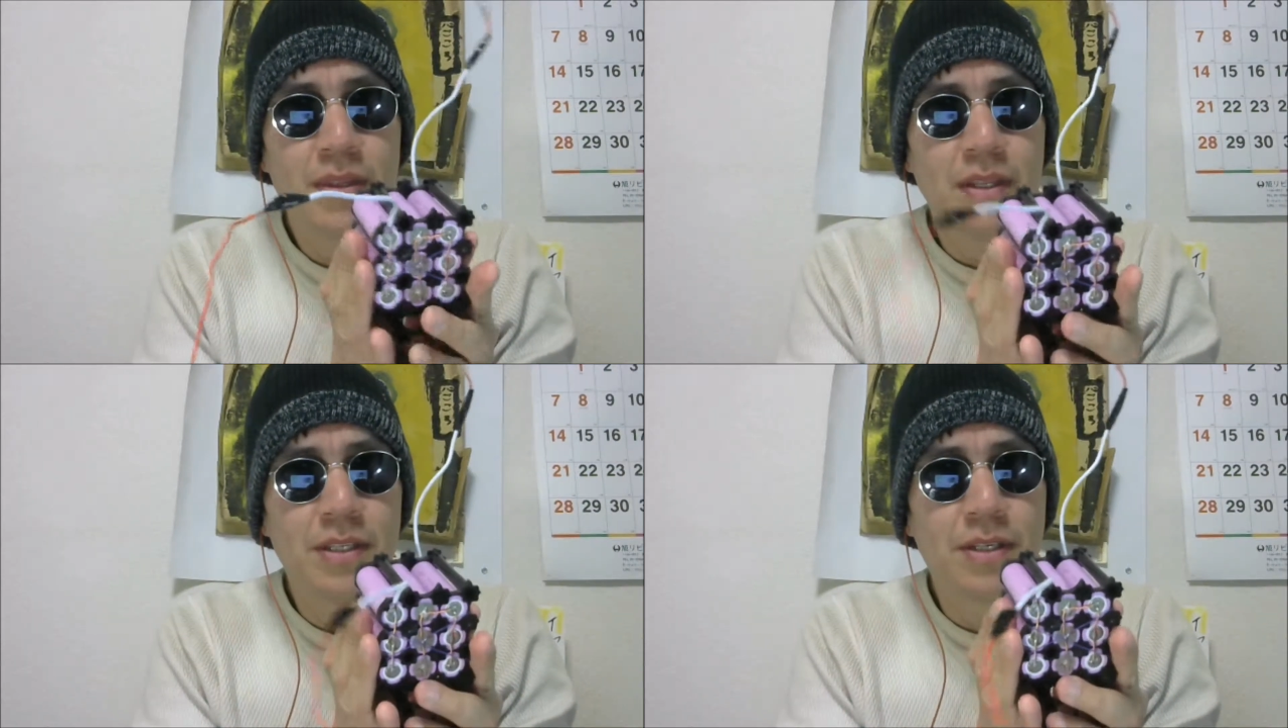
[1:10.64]

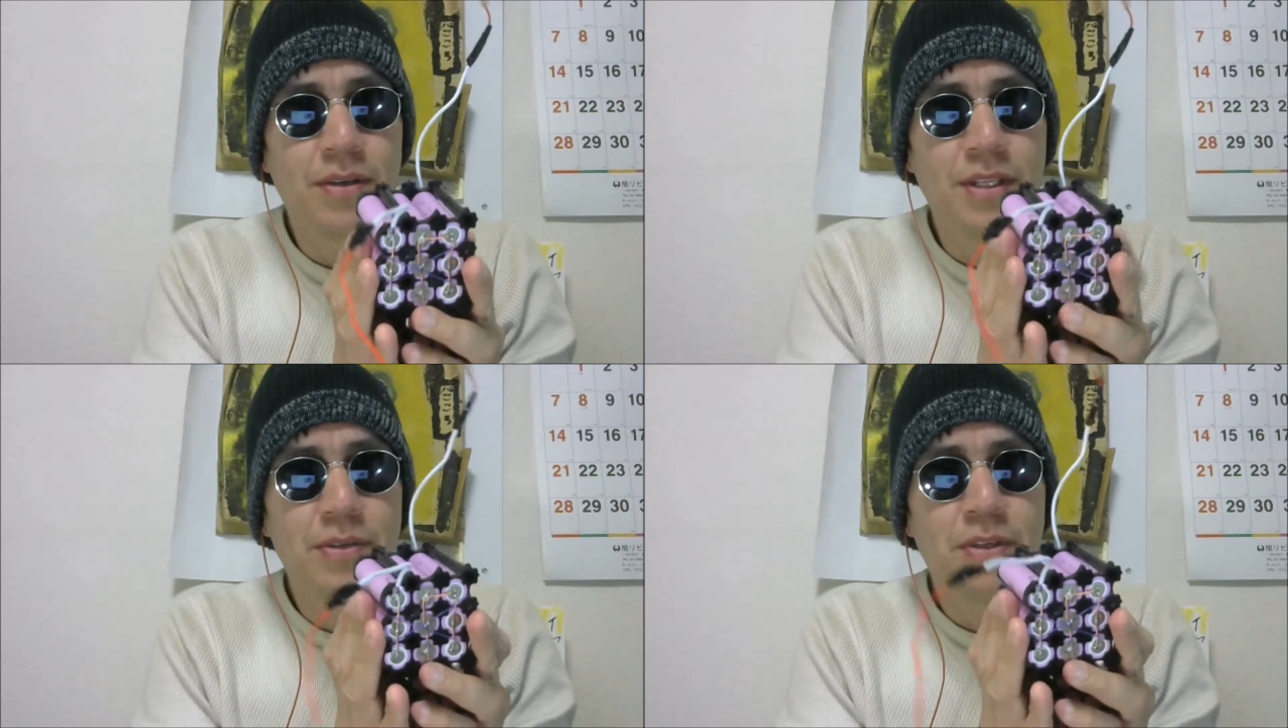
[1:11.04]

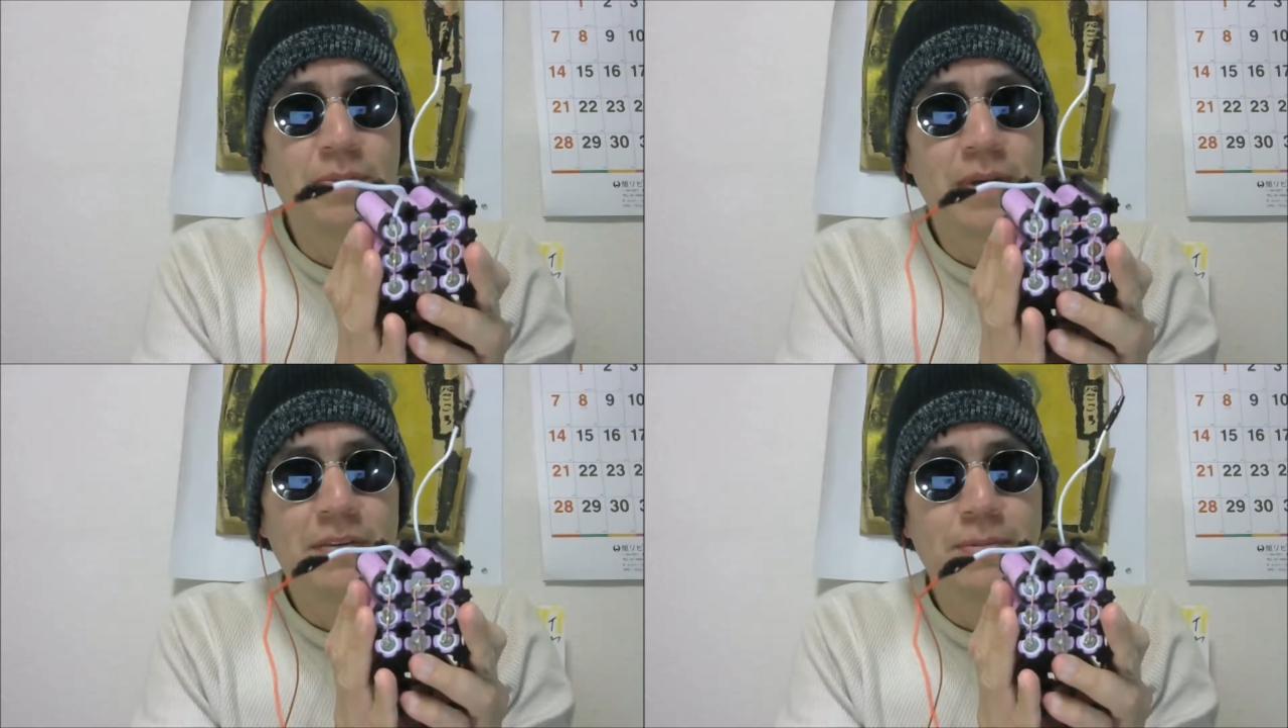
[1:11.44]
So this
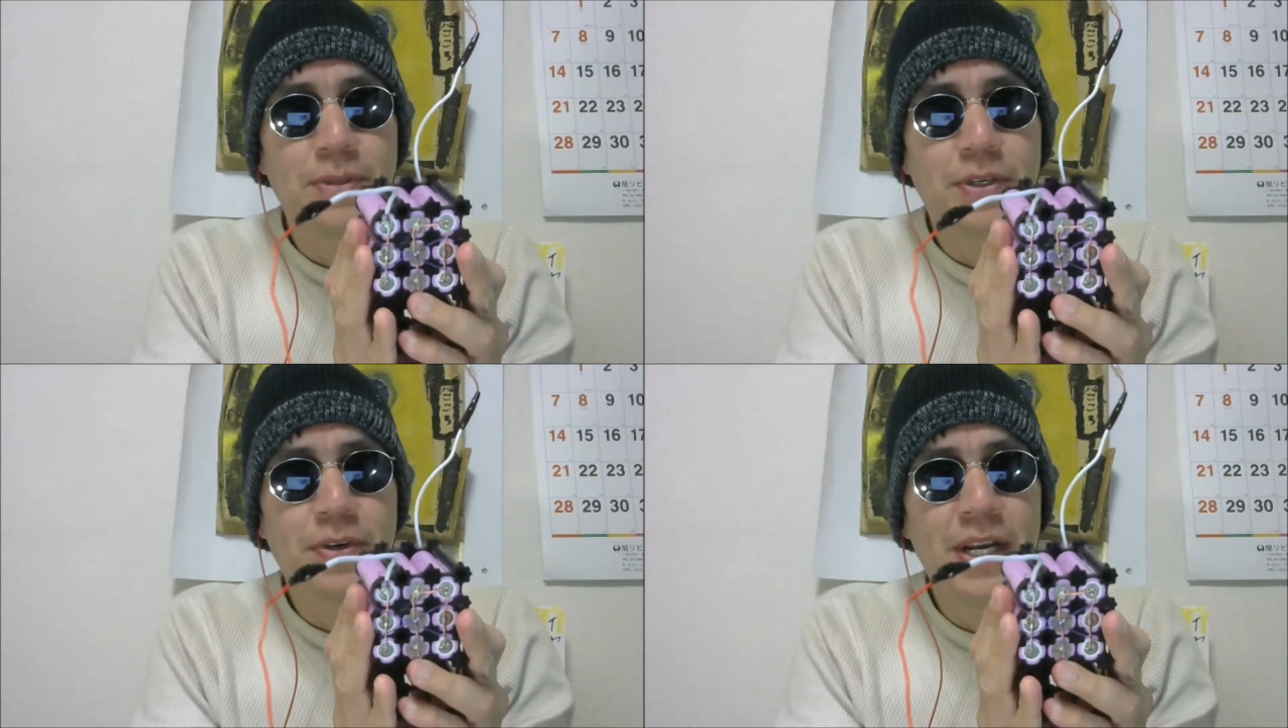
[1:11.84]
was made from
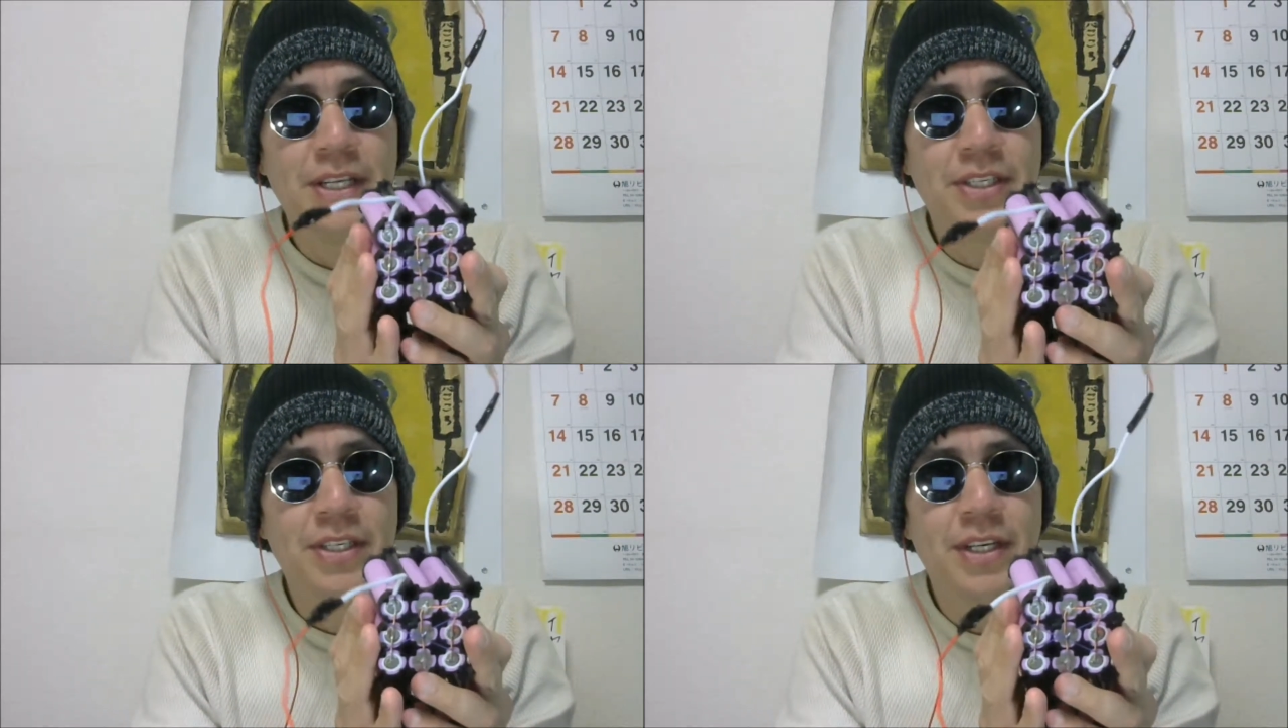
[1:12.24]

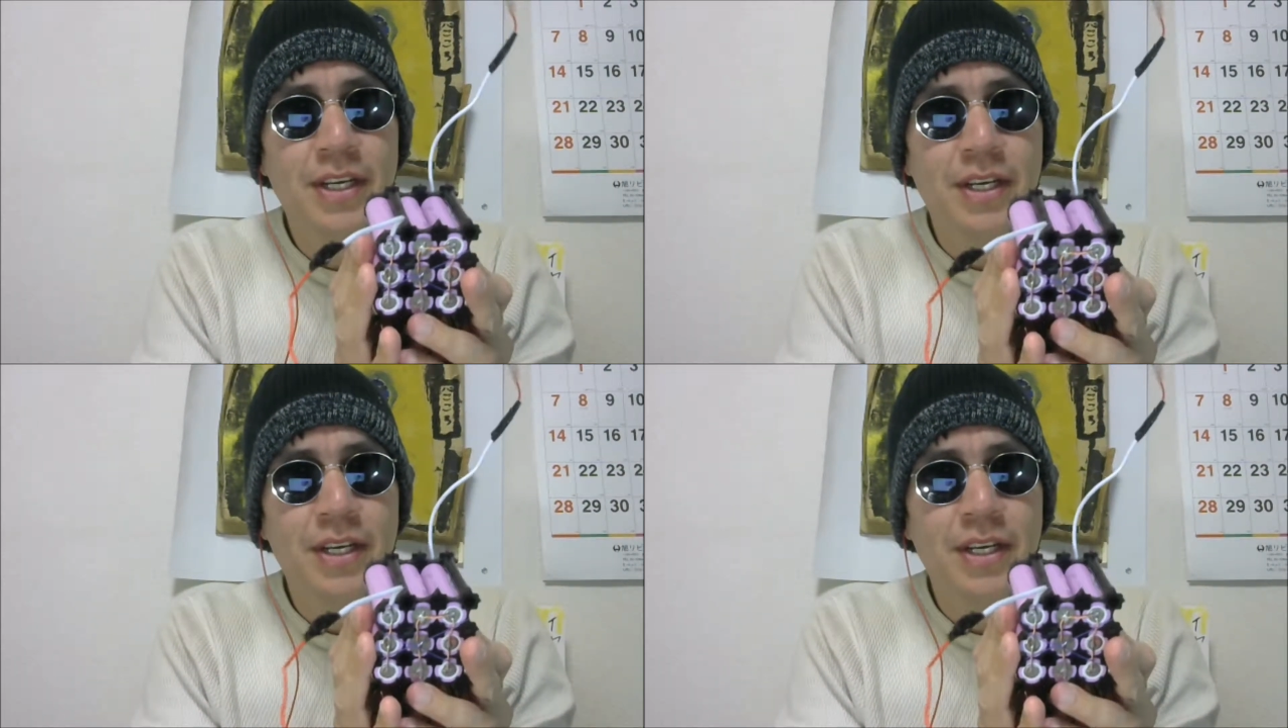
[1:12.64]
scratch.